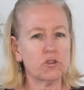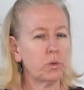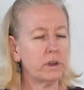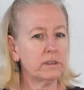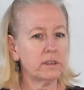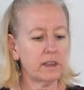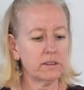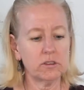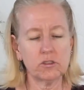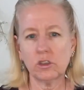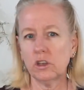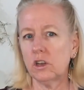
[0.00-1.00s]
Twin size
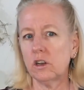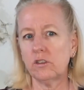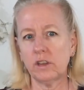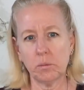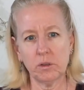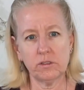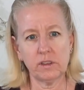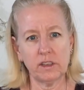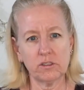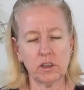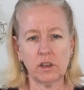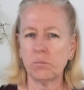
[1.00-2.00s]
is good, double
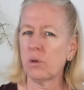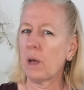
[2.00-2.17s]
size good.